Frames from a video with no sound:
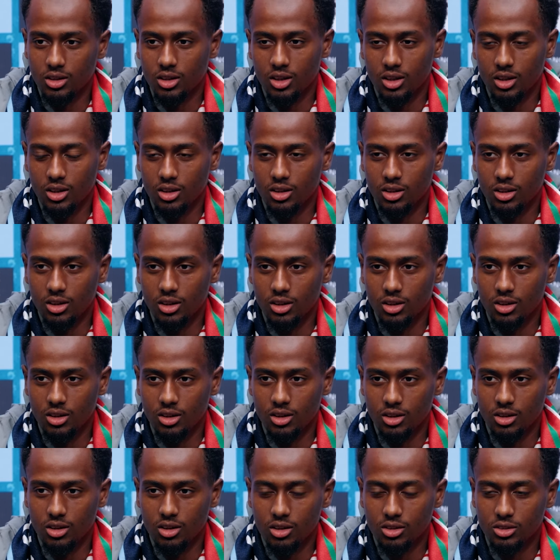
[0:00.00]
and
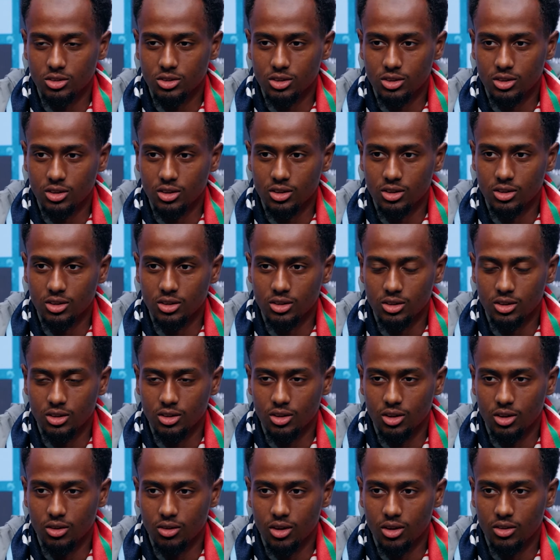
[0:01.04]
the culture, you
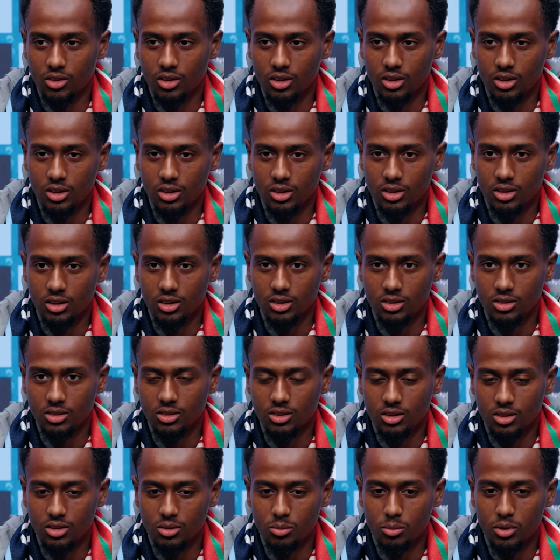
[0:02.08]
know, around the league
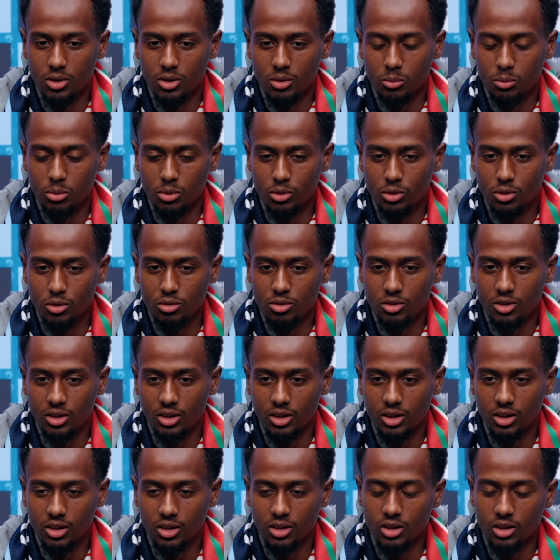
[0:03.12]
has been
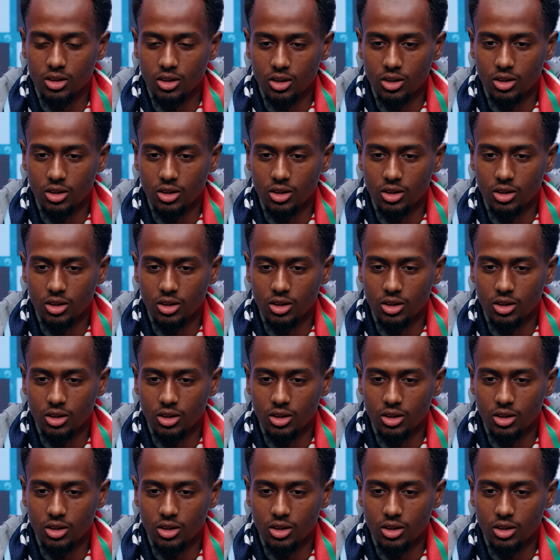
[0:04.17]
improving, and